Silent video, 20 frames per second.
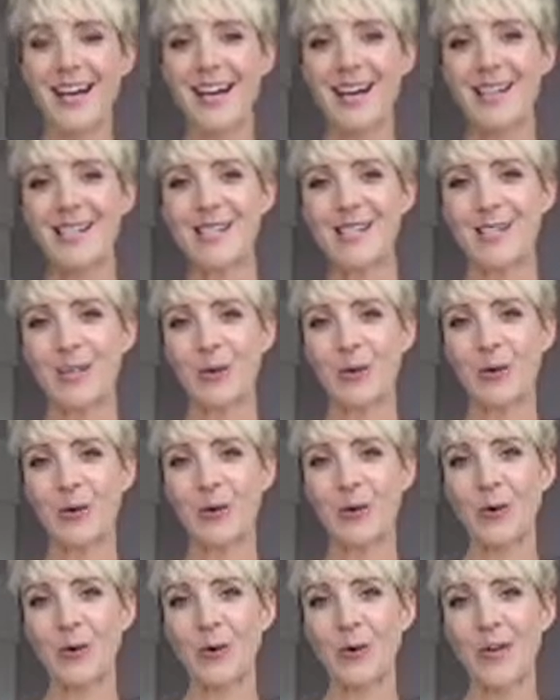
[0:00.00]

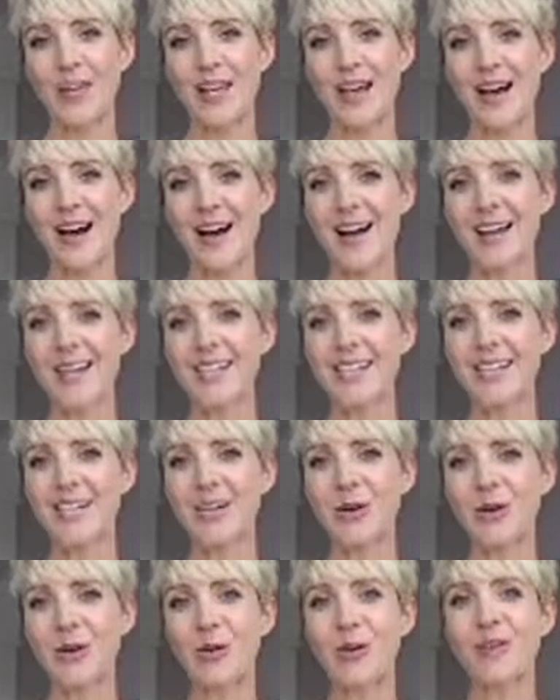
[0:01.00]
So, guys,
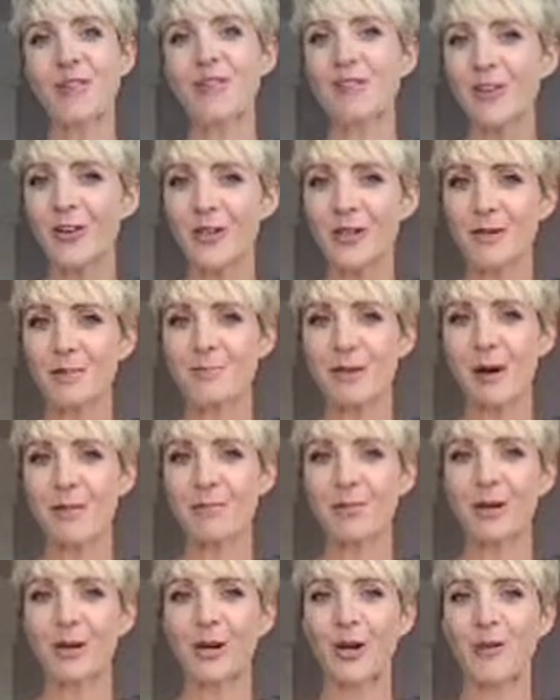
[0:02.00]
if you're on the
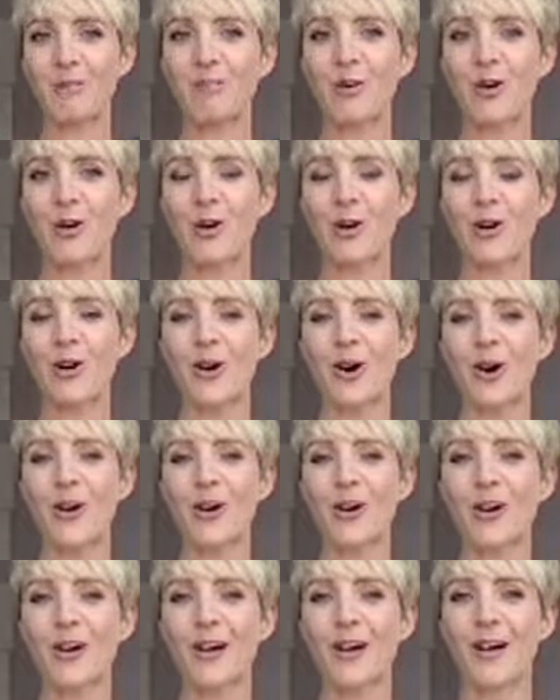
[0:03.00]
Bump Club Hong
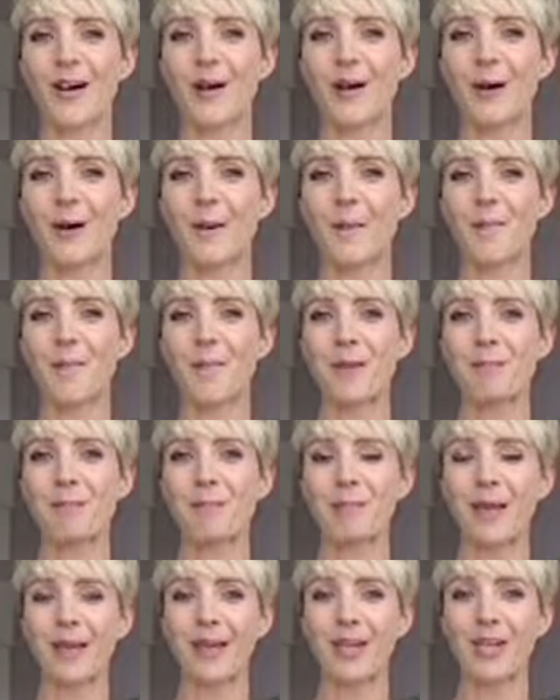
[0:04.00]
Kong
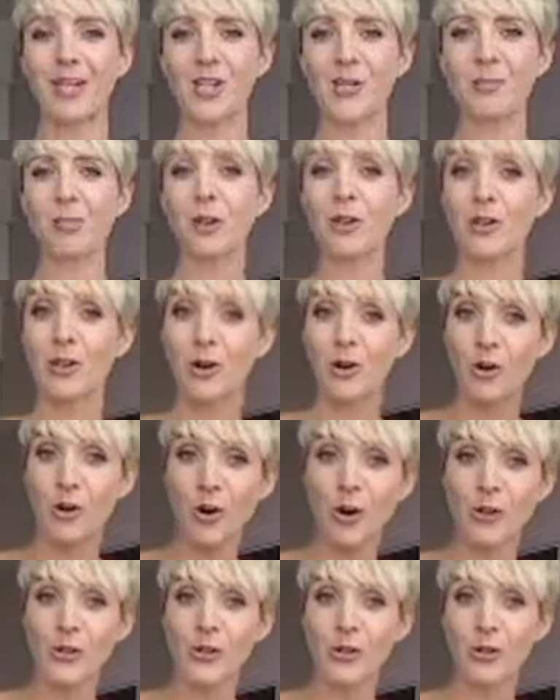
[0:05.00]
page, but you're
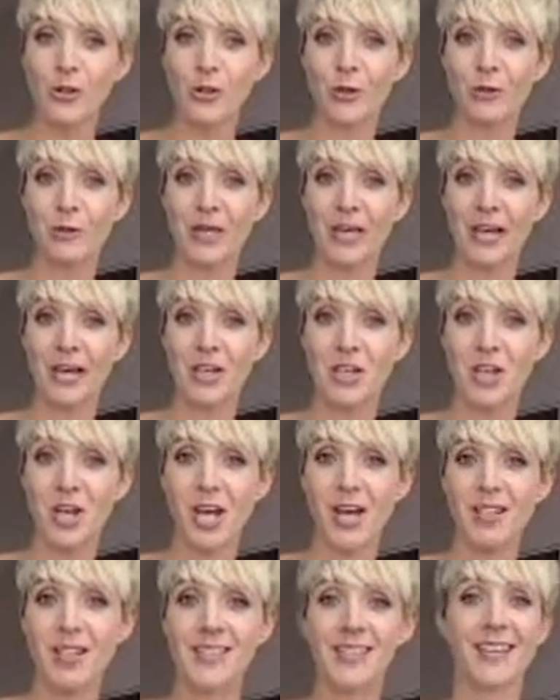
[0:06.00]
not on Urban Hedge
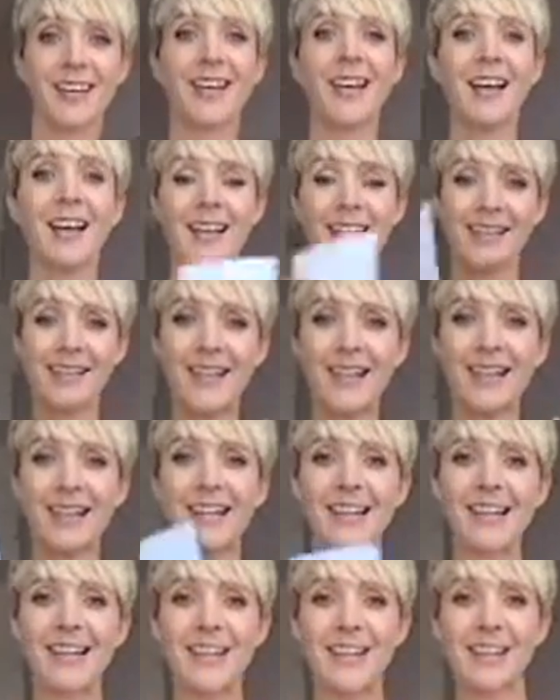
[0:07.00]
yet,
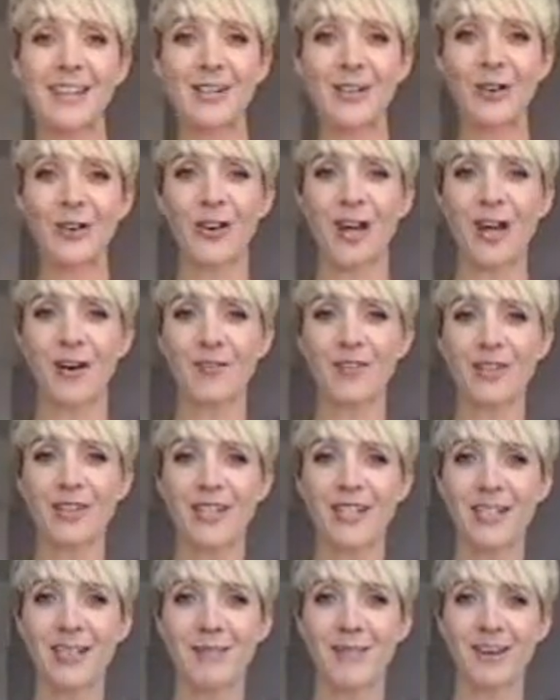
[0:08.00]
then later on after
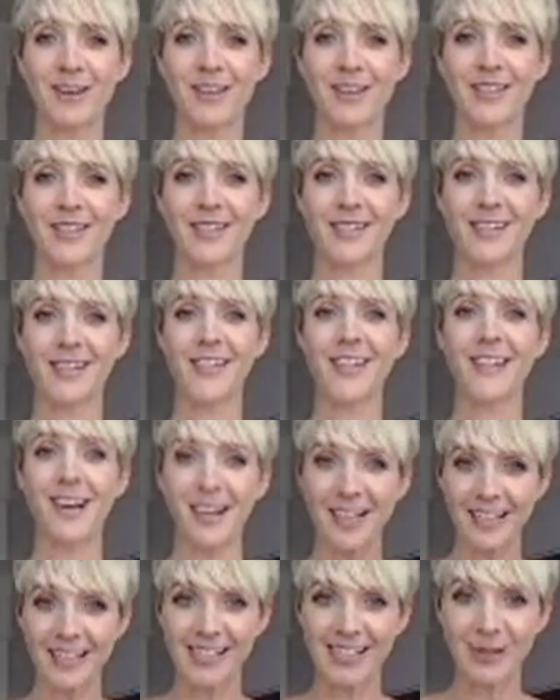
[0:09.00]
the event,
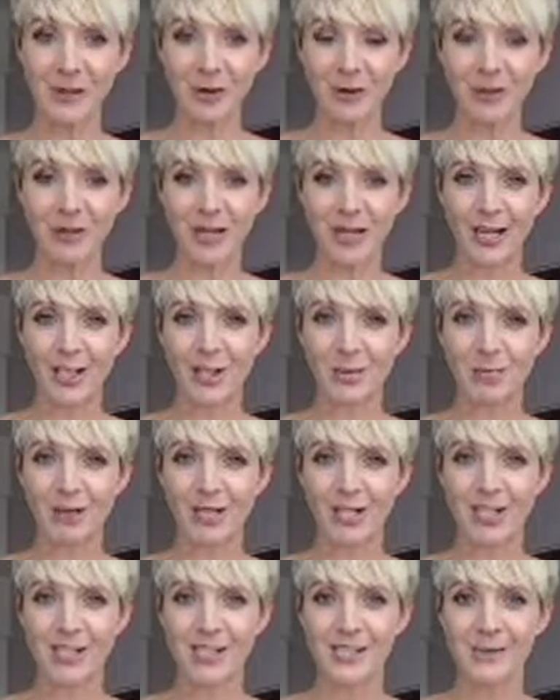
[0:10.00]
like the Urban Hedge
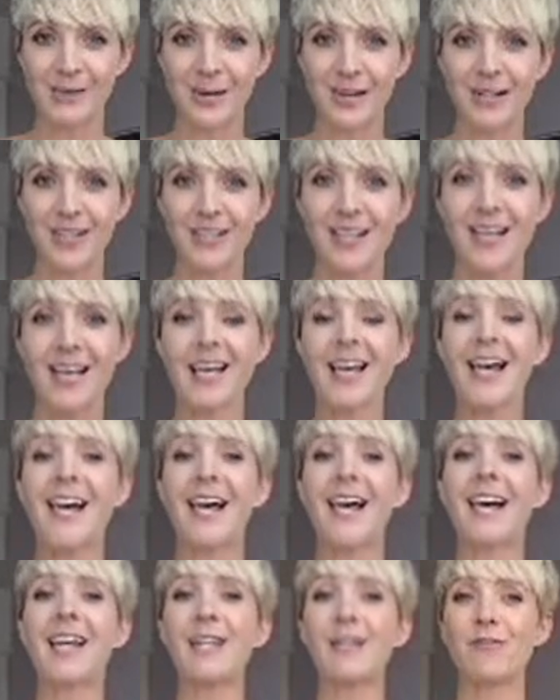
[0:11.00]
page as well.
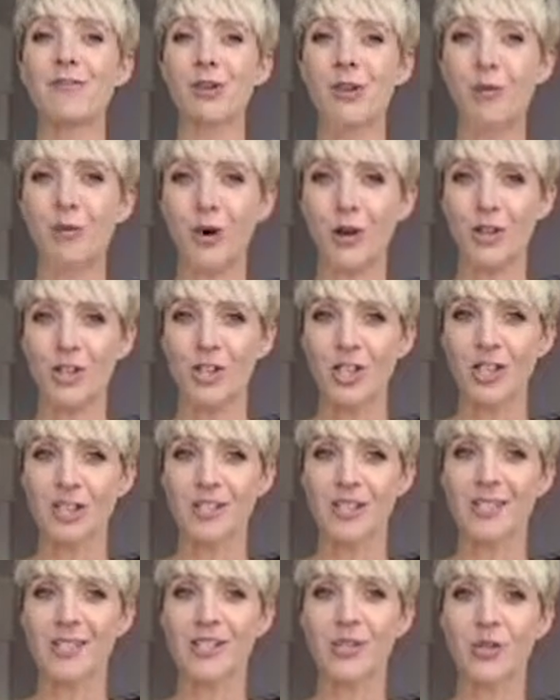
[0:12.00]
And if you're watching
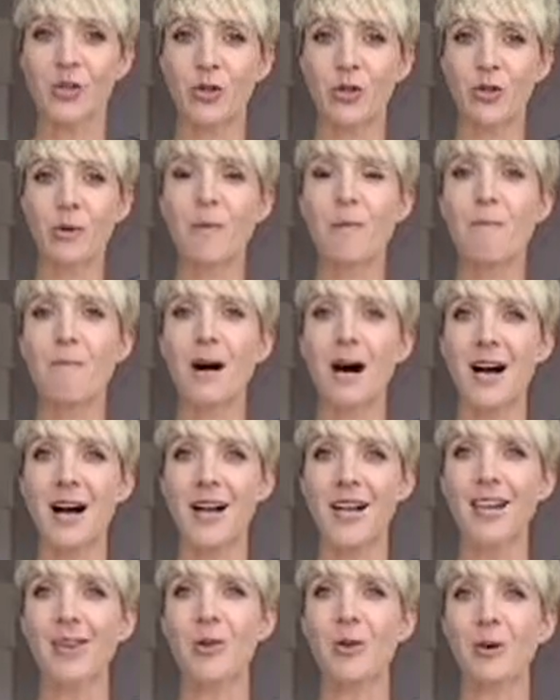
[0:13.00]
this through
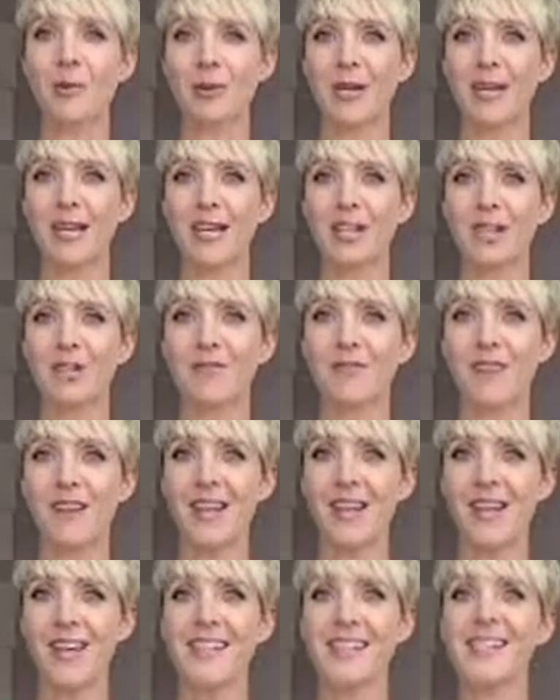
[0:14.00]
my Urban Hedge
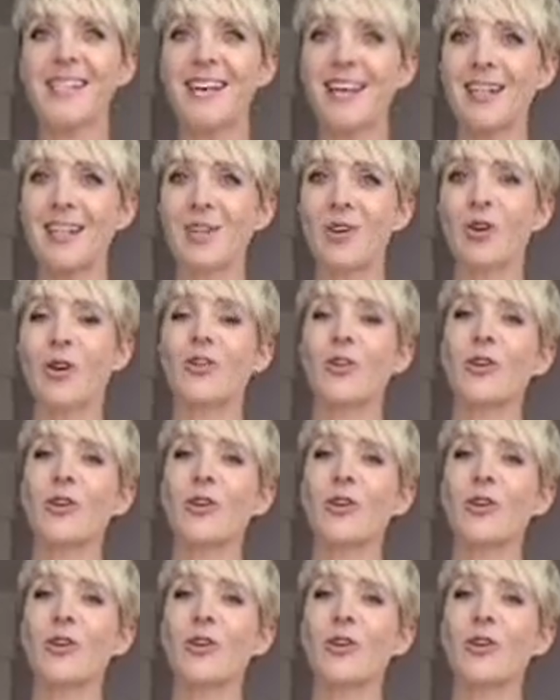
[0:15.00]
feed and you're not